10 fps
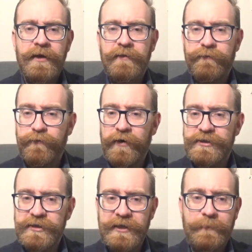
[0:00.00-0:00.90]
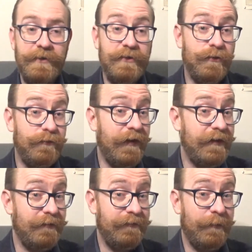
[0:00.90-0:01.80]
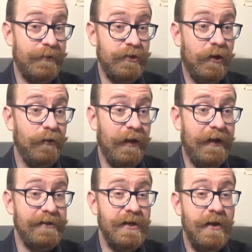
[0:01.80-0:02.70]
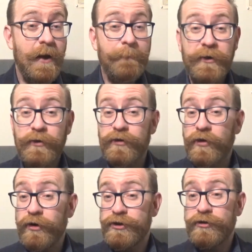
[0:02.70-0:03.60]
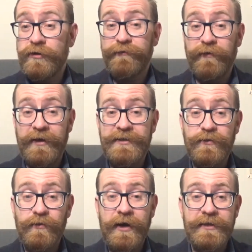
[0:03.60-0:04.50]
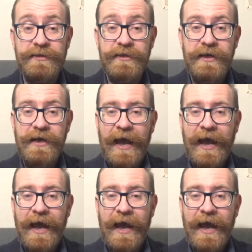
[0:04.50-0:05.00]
The French attempted to invade the Flemish lowlands, but could not due to floods and rains,